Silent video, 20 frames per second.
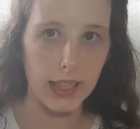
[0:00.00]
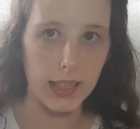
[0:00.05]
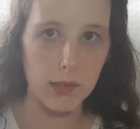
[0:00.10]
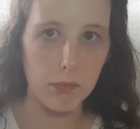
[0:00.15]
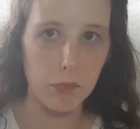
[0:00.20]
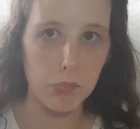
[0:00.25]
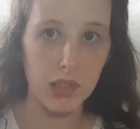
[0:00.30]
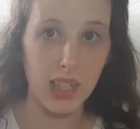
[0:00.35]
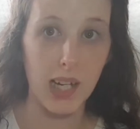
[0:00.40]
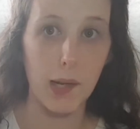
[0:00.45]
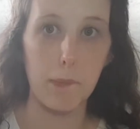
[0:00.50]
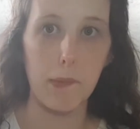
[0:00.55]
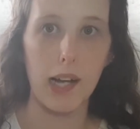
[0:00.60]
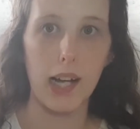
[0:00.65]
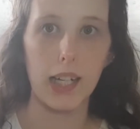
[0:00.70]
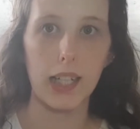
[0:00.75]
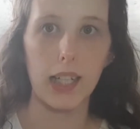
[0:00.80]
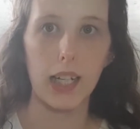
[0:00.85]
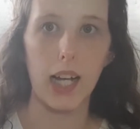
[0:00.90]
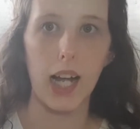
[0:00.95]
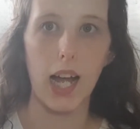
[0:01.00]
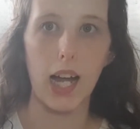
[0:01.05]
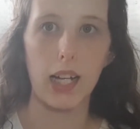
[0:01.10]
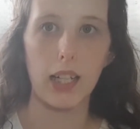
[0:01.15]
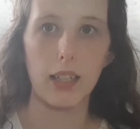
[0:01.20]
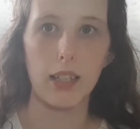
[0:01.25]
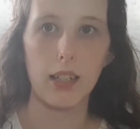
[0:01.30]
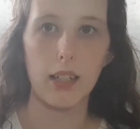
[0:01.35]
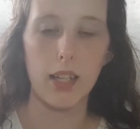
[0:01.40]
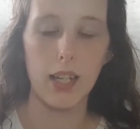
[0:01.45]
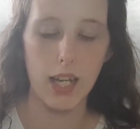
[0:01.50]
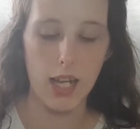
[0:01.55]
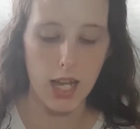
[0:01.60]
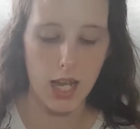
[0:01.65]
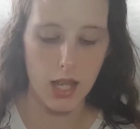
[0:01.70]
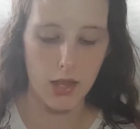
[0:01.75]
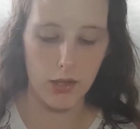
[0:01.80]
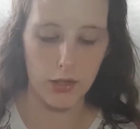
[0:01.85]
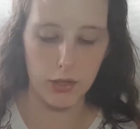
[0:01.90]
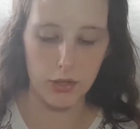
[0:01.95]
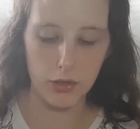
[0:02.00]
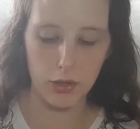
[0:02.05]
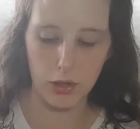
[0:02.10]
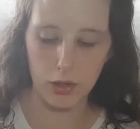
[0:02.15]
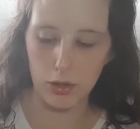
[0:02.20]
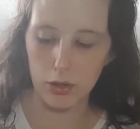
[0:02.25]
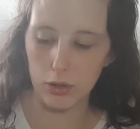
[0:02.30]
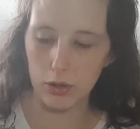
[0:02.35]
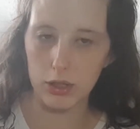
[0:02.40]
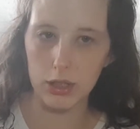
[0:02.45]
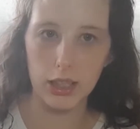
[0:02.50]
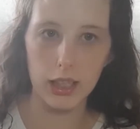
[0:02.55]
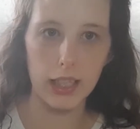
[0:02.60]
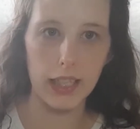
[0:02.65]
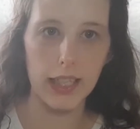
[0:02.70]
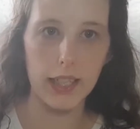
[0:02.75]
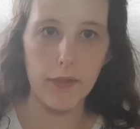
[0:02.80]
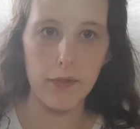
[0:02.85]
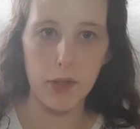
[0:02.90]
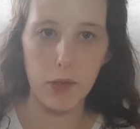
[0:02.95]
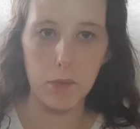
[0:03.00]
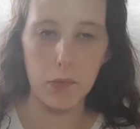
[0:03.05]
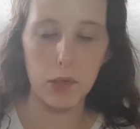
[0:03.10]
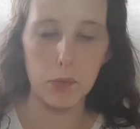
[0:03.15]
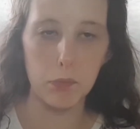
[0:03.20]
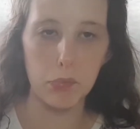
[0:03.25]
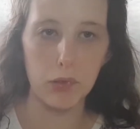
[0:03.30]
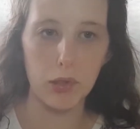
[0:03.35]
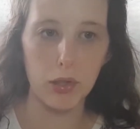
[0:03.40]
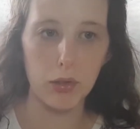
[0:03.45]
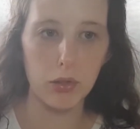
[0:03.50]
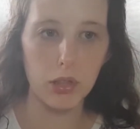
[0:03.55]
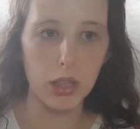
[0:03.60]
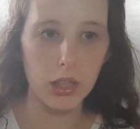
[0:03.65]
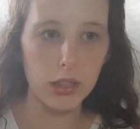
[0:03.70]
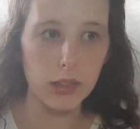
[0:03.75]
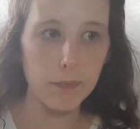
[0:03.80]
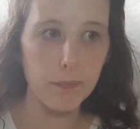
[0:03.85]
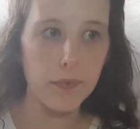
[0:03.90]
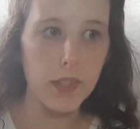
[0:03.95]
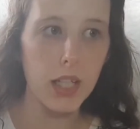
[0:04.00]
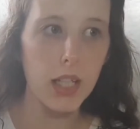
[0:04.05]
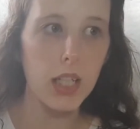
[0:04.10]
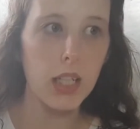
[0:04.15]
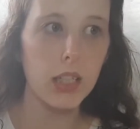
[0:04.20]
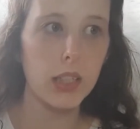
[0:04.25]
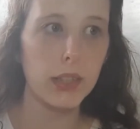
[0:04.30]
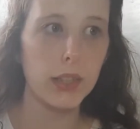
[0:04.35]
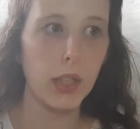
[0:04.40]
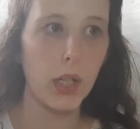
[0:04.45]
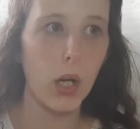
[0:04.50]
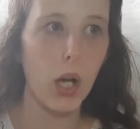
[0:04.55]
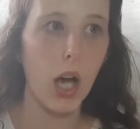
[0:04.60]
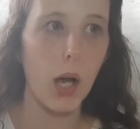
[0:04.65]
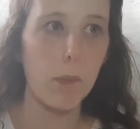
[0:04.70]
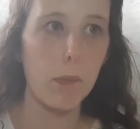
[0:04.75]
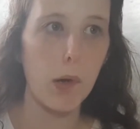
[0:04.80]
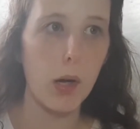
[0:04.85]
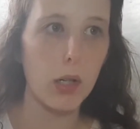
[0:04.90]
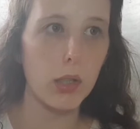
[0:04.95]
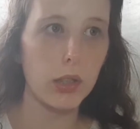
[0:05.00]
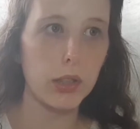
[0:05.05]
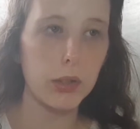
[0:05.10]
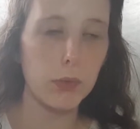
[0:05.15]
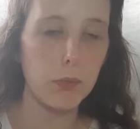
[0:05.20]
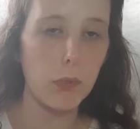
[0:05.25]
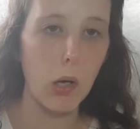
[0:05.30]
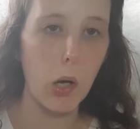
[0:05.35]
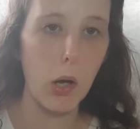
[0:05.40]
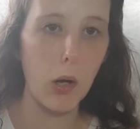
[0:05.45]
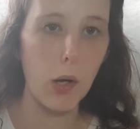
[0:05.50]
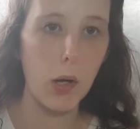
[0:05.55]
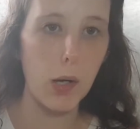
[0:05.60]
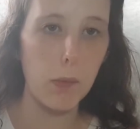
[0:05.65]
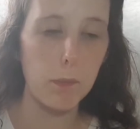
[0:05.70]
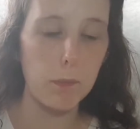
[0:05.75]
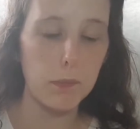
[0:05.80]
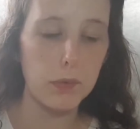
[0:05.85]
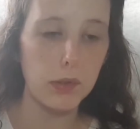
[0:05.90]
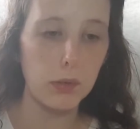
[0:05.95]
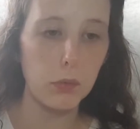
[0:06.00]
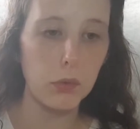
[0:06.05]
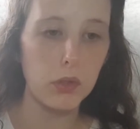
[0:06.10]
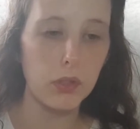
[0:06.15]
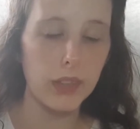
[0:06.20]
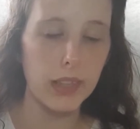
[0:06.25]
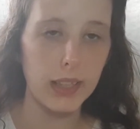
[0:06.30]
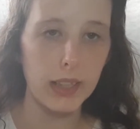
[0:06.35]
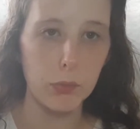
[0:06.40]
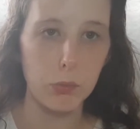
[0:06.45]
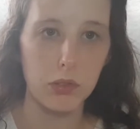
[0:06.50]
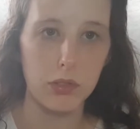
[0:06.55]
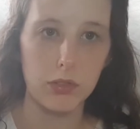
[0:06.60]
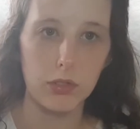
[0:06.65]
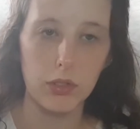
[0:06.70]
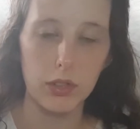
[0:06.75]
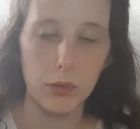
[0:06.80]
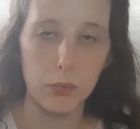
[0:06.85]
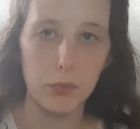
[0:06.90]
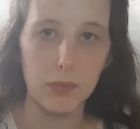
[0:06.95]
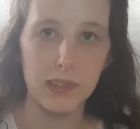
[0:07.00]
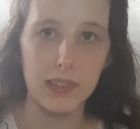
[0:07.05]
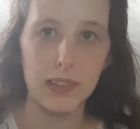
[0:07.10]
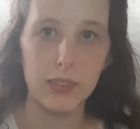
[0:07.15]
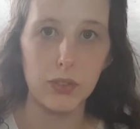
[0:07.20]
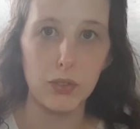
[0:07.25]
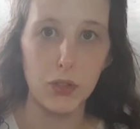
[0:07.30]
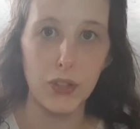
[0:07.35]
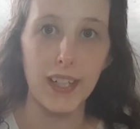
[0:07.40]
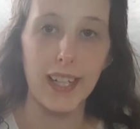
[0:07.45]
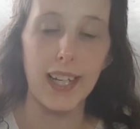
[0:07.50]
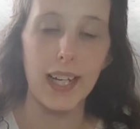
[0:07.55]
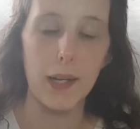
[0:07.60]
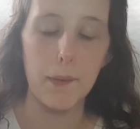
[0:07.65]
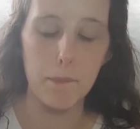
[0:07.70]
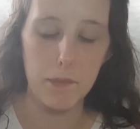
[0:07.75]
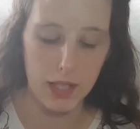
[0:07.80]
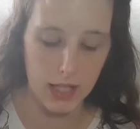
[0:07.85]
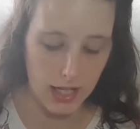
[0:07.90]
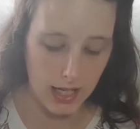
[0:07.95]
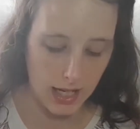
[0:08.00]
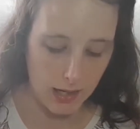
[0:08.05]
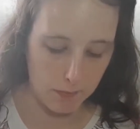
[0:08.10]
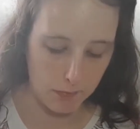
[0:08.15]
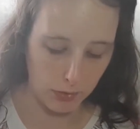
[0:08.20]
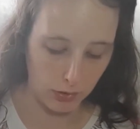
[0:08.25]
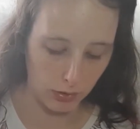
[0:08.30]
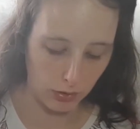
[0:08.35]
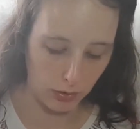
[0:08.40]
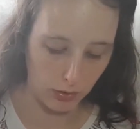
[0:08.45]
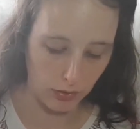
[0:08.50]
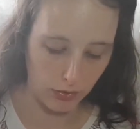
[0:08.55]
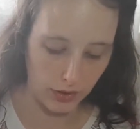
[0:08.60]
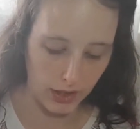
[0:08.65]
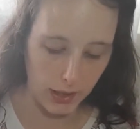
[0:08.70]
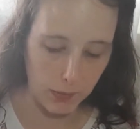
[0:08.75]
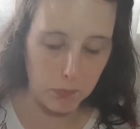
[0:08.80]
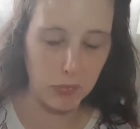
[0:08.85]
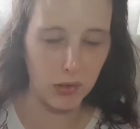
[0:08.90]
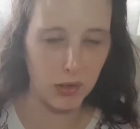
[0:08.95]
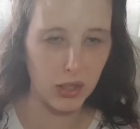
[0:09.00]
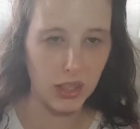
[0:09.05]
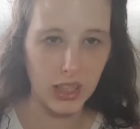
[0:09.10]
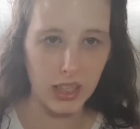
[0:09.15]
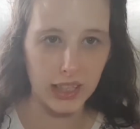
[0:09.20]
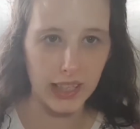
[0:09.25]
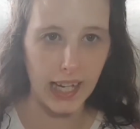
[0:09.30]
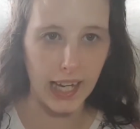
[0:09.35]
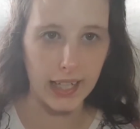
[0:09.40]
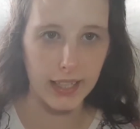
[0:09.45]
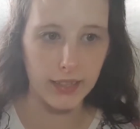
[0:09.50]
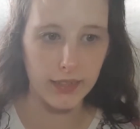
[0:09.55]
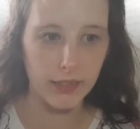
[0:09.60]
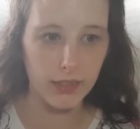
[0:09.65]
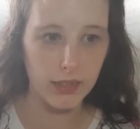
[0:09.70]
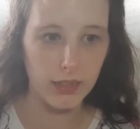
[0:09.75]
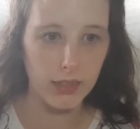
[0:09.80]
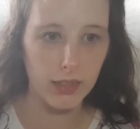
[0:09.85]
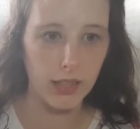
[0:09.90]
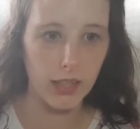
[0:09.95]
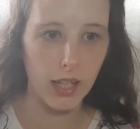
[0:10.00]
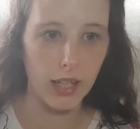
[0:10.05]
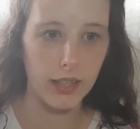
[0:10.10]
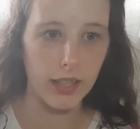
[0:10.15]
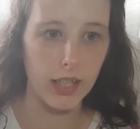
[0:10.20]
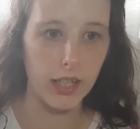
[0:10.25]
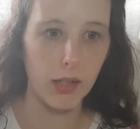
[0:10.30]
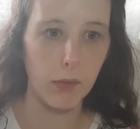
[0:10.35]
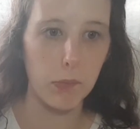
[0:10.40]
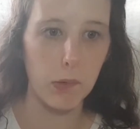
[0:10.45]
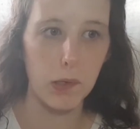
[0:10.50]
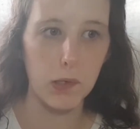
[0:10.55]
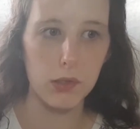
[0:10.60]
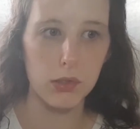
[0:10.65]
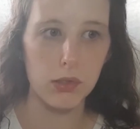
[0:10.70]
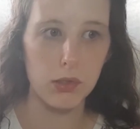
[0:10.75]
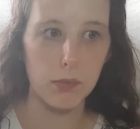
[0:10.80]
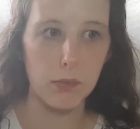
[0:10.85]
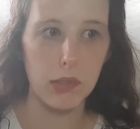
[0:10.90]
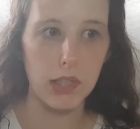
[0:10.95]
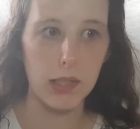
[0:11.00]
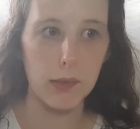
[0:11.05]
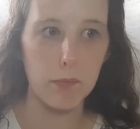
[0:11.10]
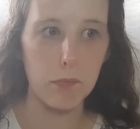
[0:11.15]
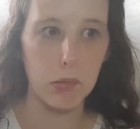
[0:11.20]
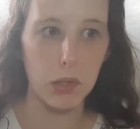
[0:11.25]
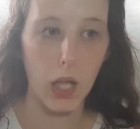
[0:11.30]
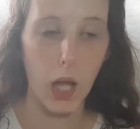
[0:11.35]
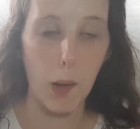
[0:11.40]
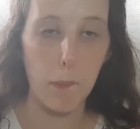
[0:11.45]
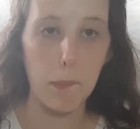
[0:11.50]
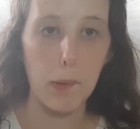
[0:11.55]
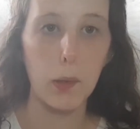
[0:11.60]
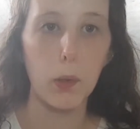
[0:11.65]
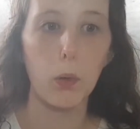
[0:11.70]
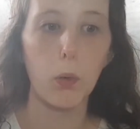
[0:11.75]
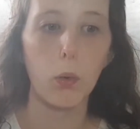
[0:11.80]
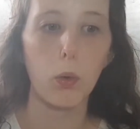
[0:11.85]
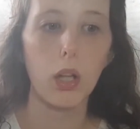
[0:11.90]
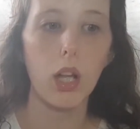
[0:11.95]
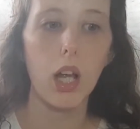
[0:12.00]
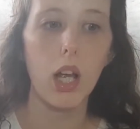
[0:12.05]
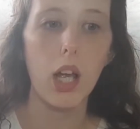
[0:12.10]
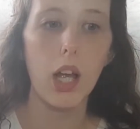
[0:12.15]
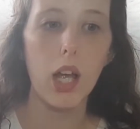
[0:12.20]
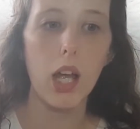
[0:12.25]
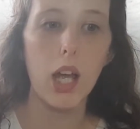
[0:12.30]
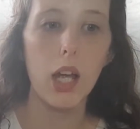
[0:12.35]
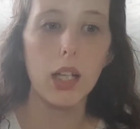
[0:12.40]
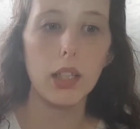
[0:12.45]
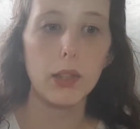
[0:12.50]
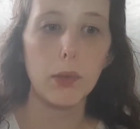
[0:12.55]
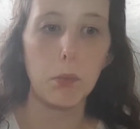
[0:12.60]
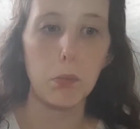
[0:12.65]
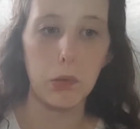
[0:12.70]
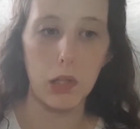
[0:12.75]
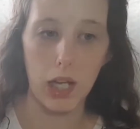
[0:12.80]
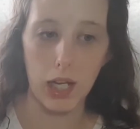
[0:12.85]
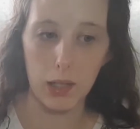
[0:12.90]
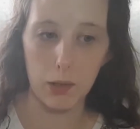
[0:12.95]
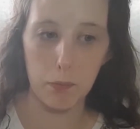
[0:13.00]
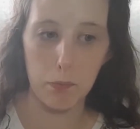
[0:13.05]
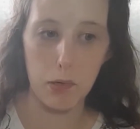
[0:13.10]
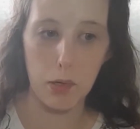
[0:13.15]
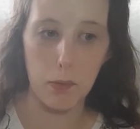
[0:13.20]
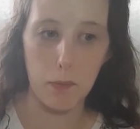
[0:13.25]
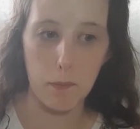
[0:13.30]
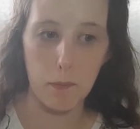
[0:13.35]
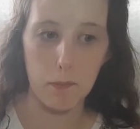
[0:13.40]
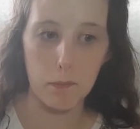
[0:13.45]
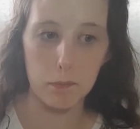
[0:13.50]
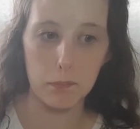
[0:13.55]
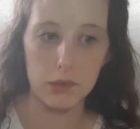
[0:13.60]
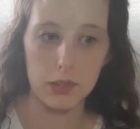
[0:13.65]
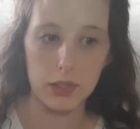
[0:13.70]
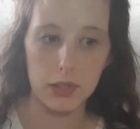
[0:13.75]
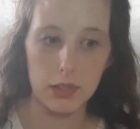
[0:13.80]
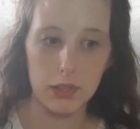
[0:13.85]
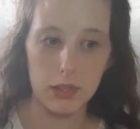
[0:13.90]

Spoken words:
in Primark and the sole underneath them are broken. So I bought some grey ones, but they broke again. And then I bought some in Blackpool, some black pumps